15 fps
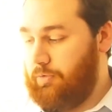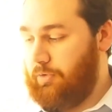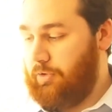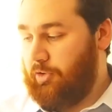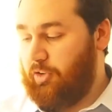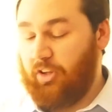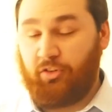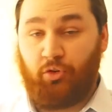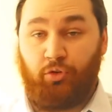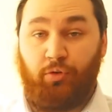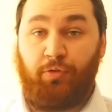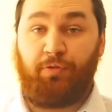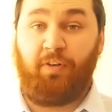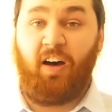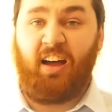So that's gone to
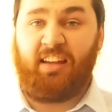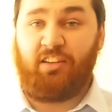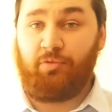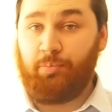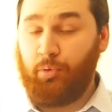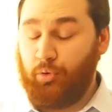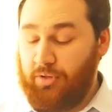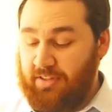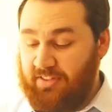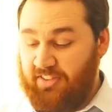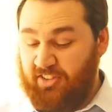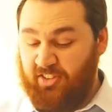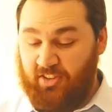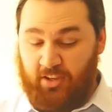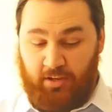
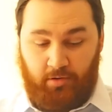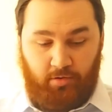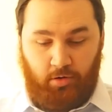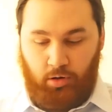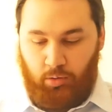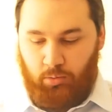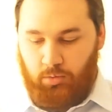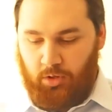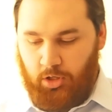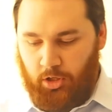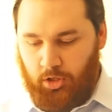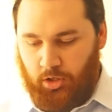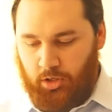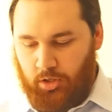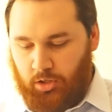5.0.
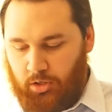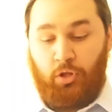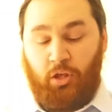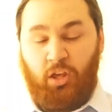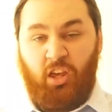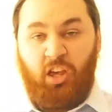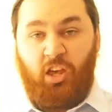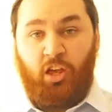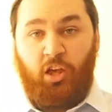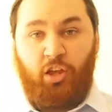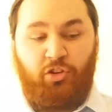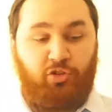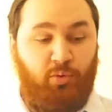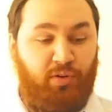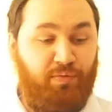
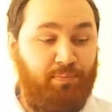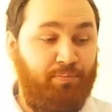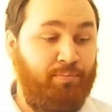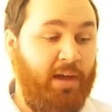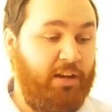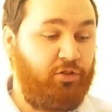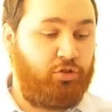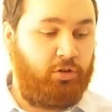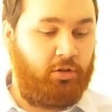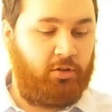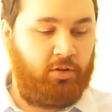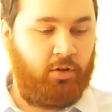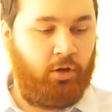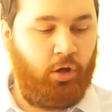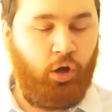So we've measured
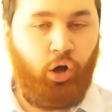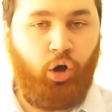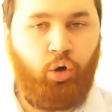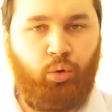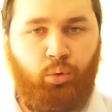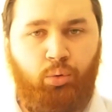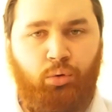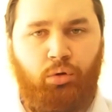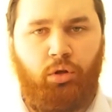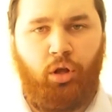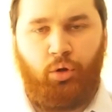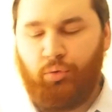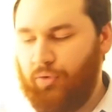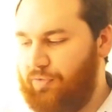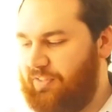a whole load
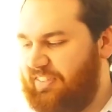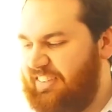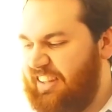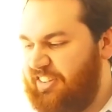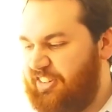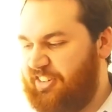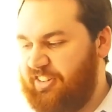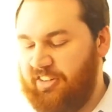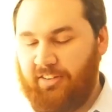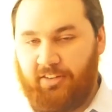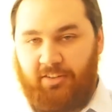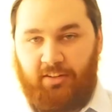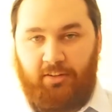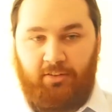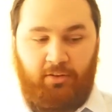of
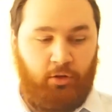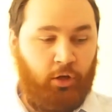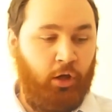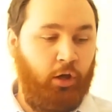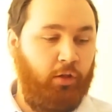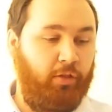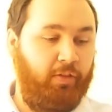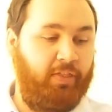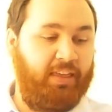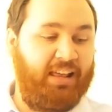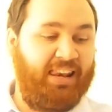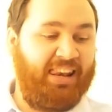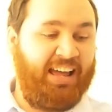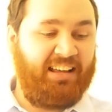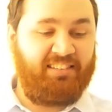distances that the
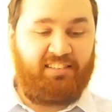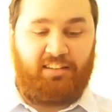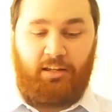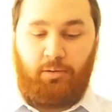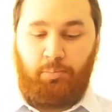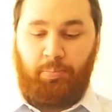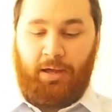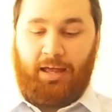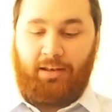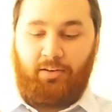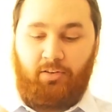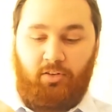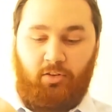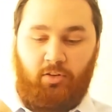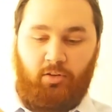elastic
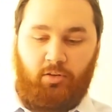band